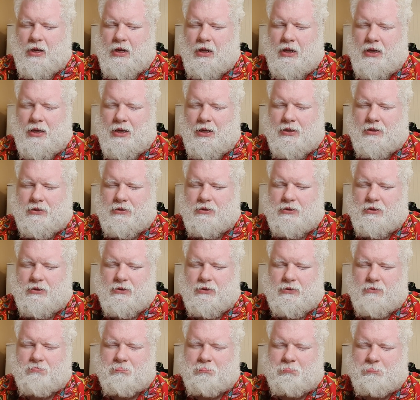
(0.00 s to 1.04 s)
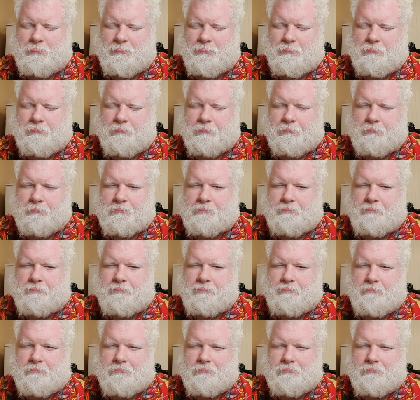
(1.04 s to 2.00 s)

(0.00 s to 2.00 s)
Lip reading: [no speech]